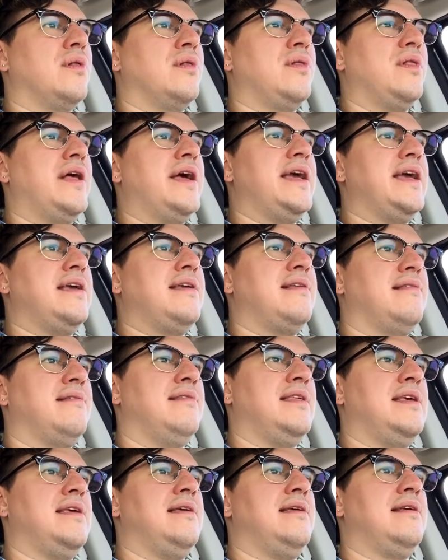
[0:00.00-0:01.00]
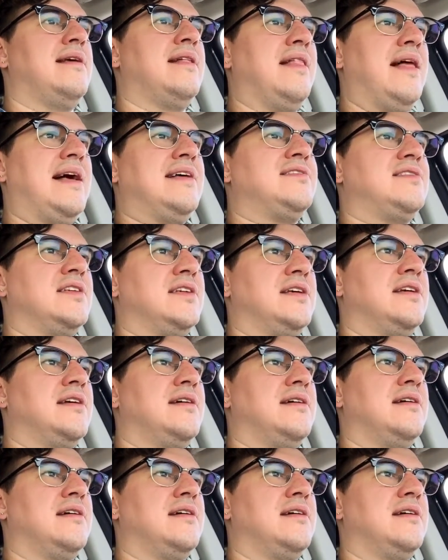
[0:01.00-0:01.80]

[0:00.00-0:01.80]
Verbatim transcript: like the classic